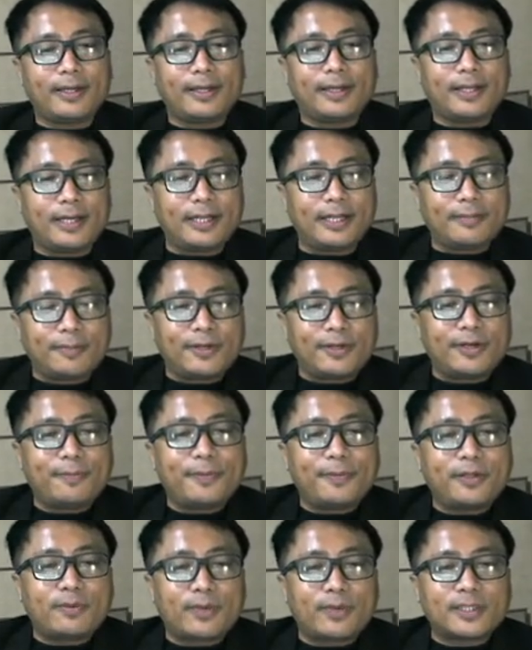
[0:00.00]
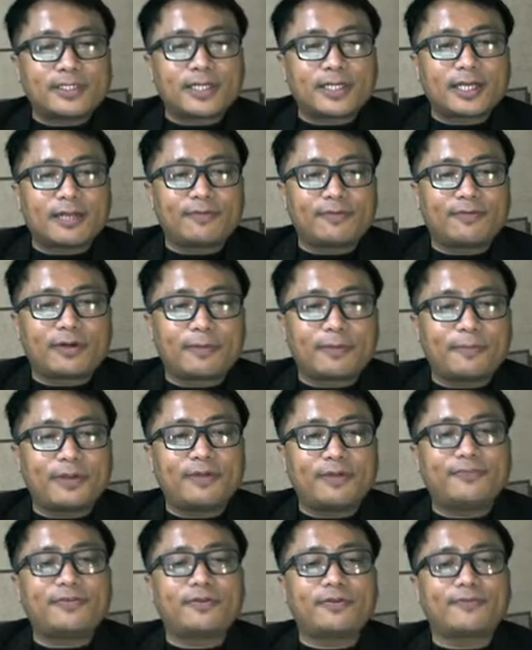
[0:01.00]
Let me repeat once again for the
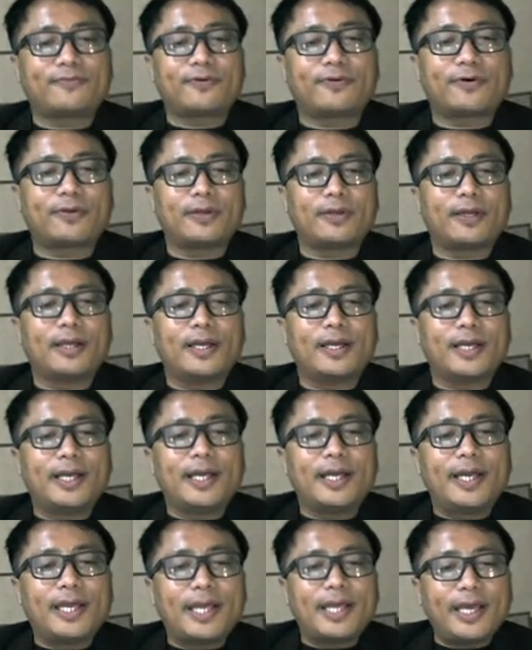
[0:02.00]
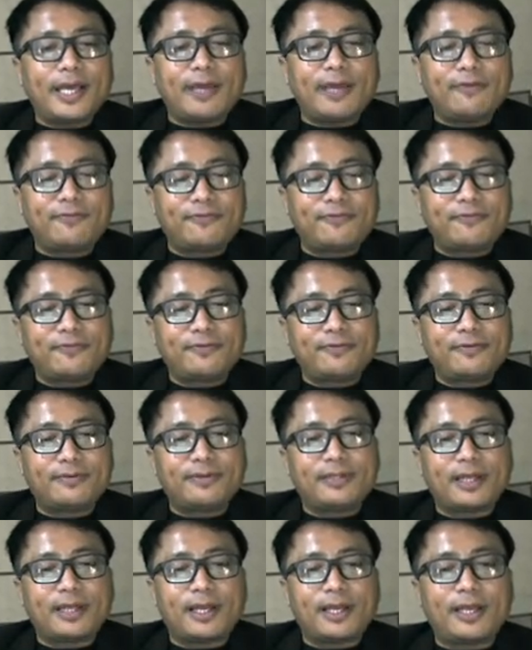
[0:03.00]
benefit of all. If
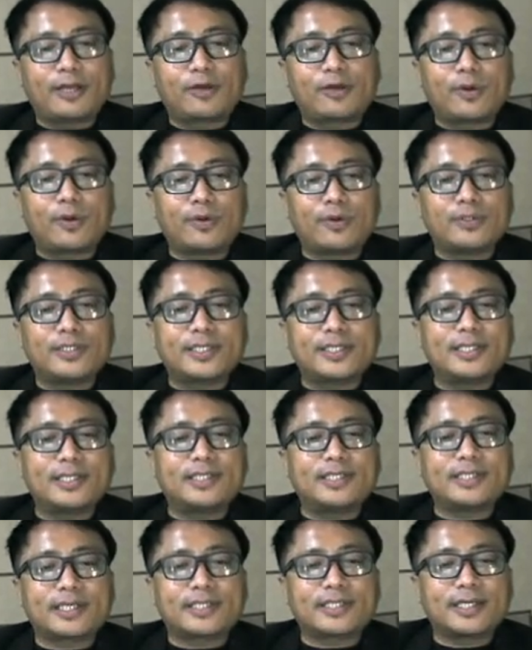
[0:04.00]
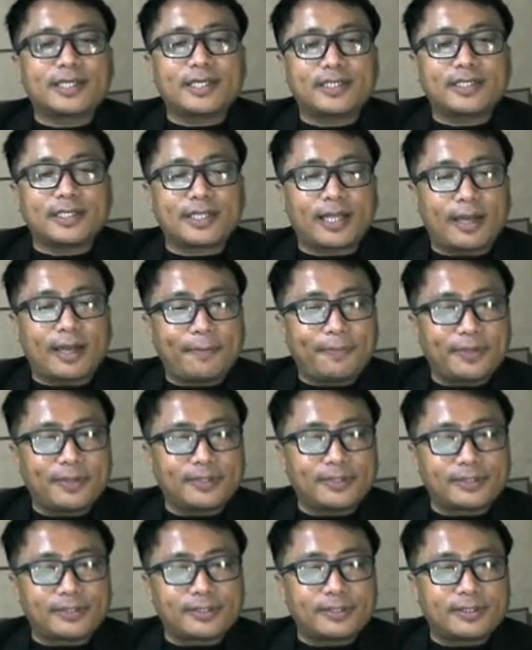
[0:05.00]
the ecological succession
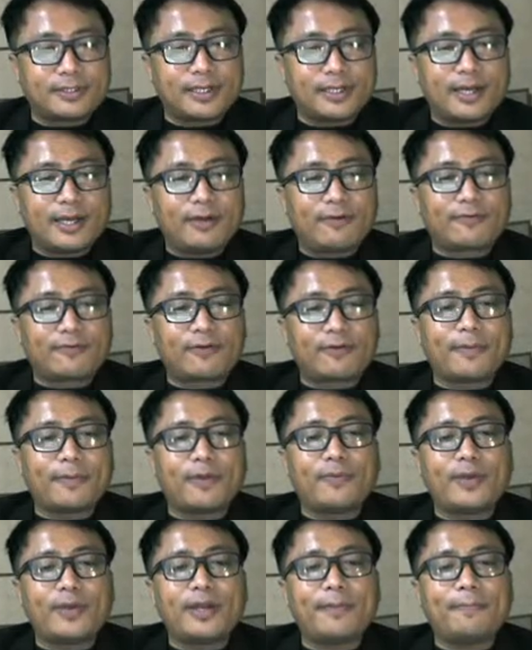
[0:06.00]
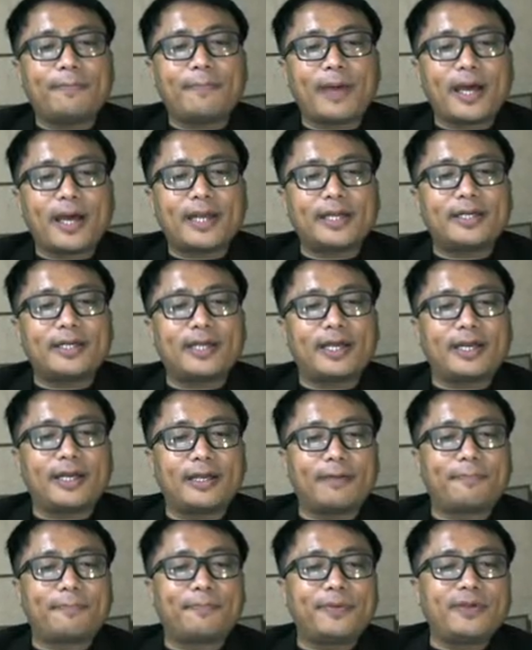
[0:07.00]
happens from a very barren
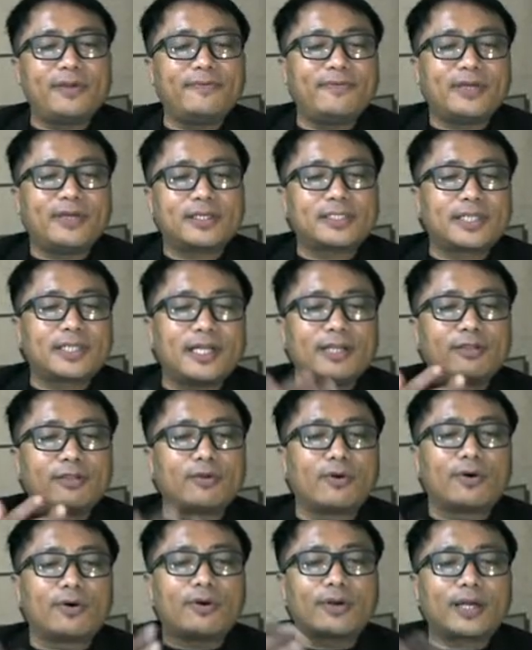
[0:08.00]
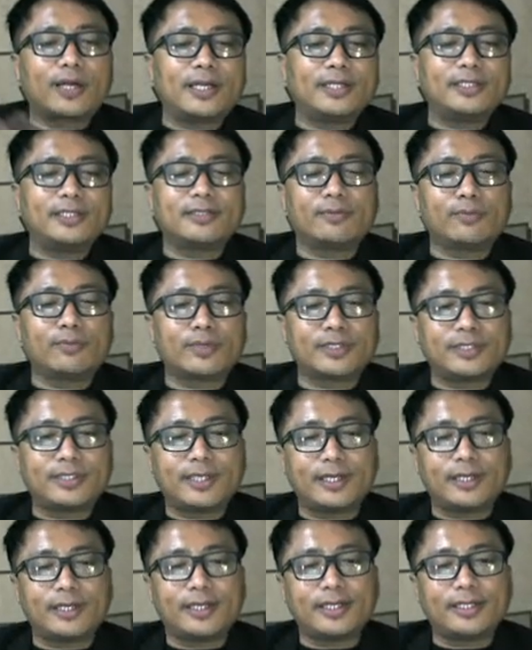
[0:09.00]
area, previously no organism was
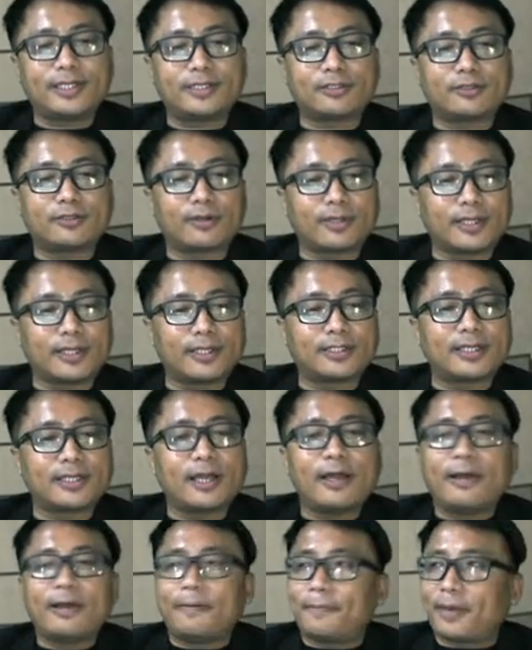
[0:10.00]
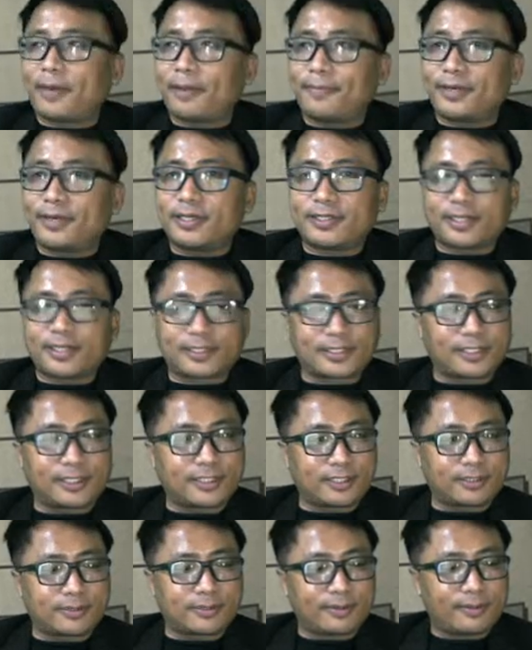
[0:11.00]
there, it is known as primary
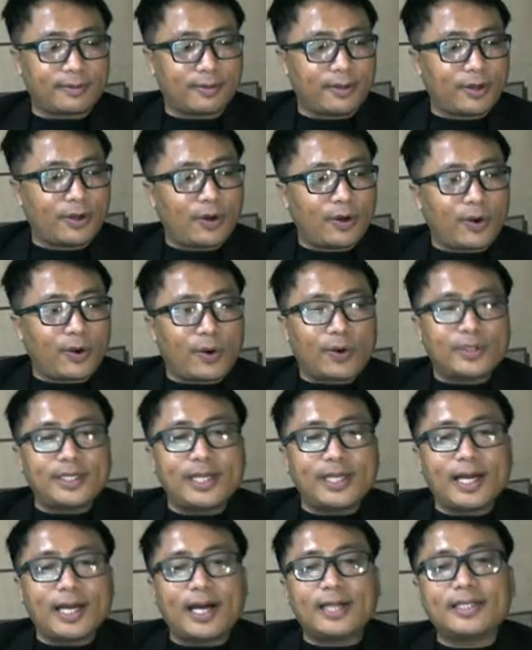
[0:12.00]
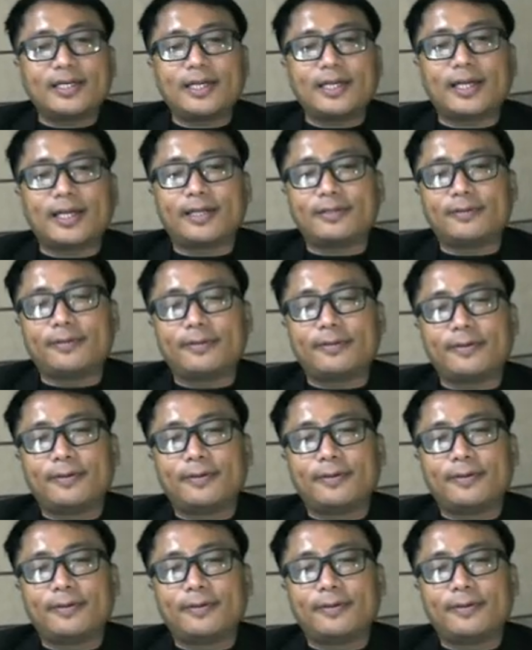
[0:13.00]
succession. On the other hand,